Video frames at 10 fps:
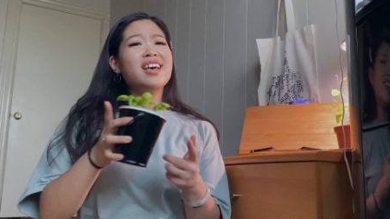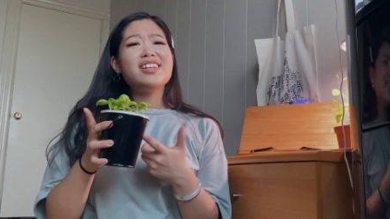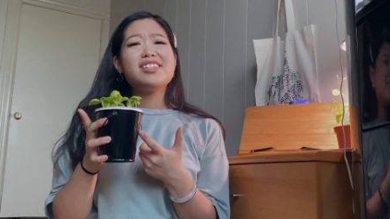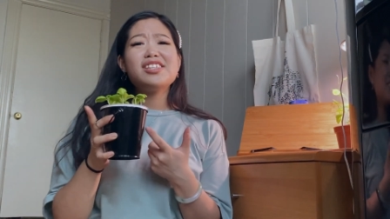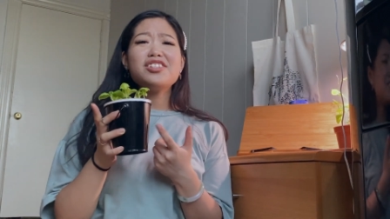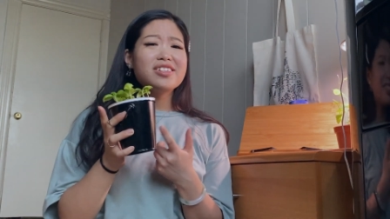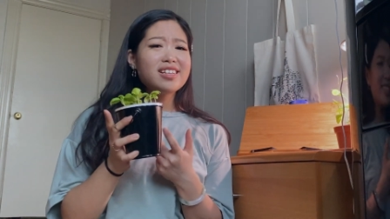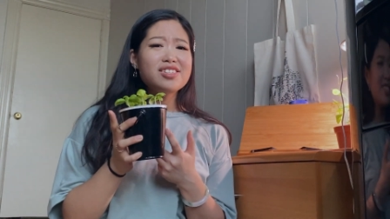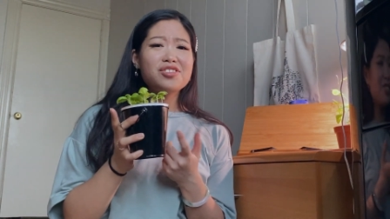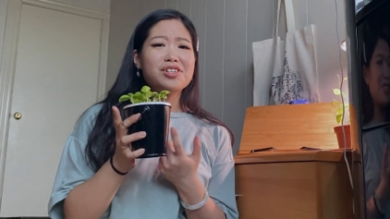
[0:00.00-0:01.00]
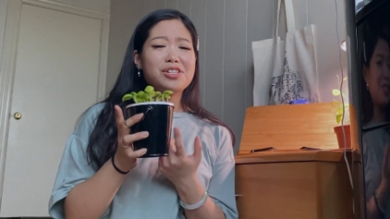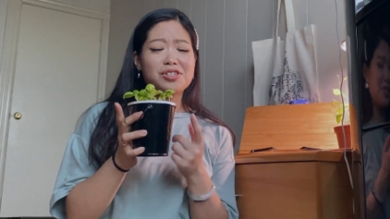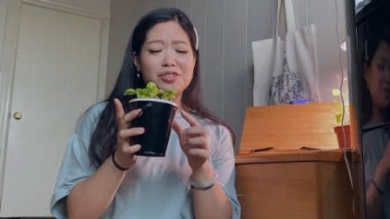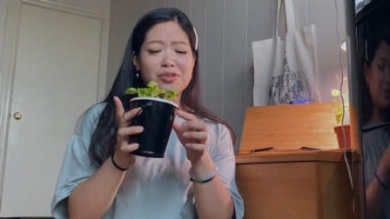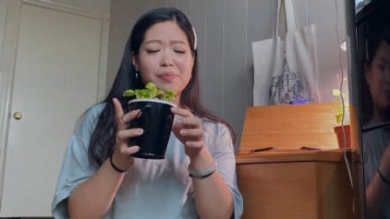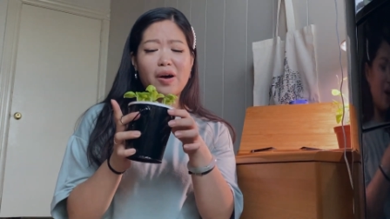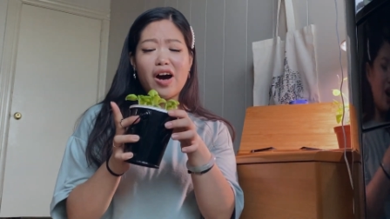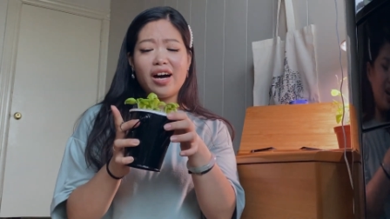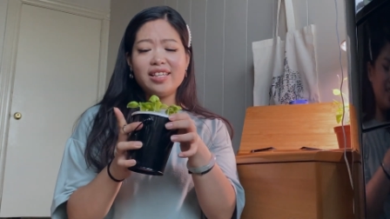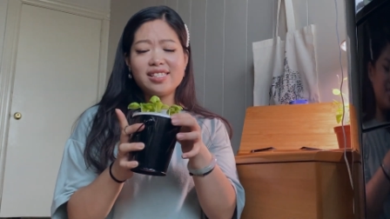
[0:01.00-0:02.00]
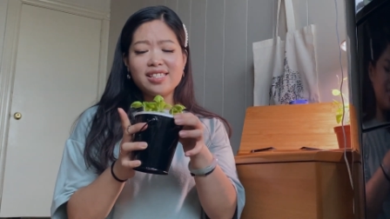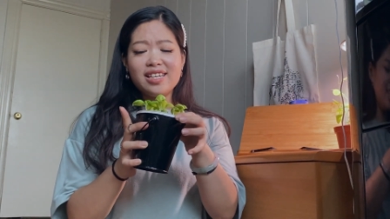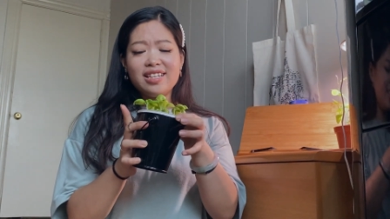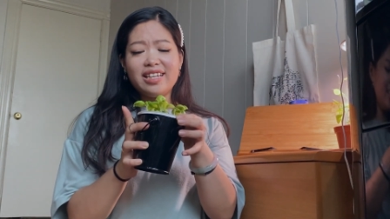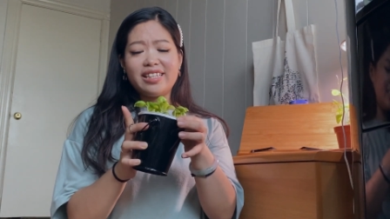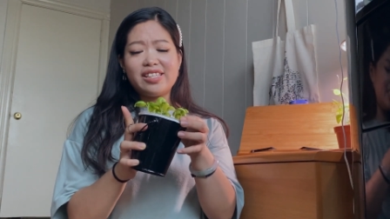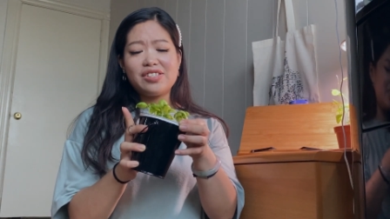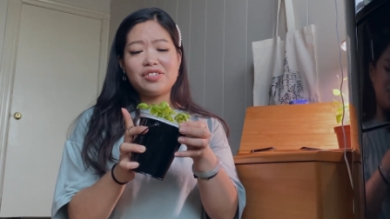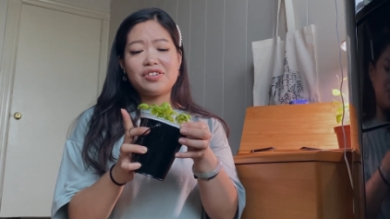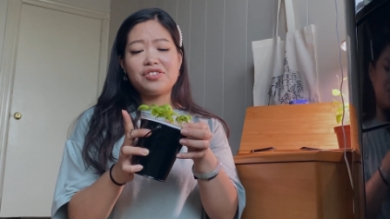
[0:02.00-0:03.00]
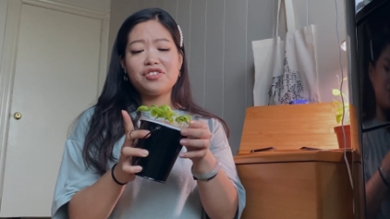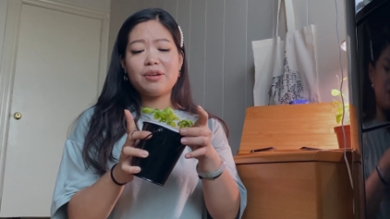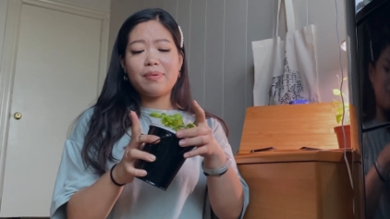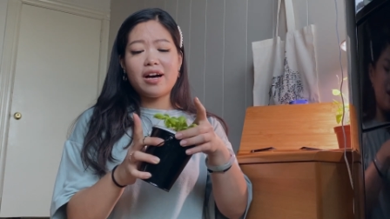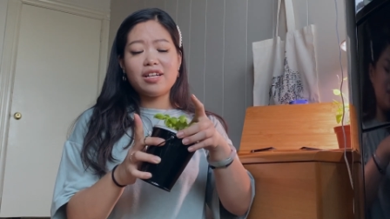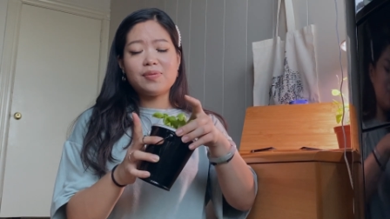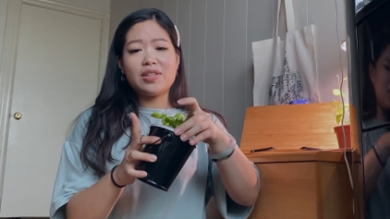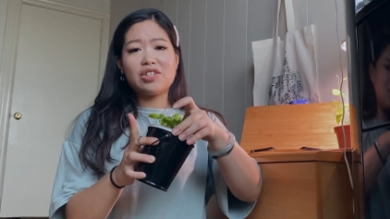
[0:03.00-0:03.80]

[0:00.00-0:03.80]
ditch these traditional pots, like these nursery pots with the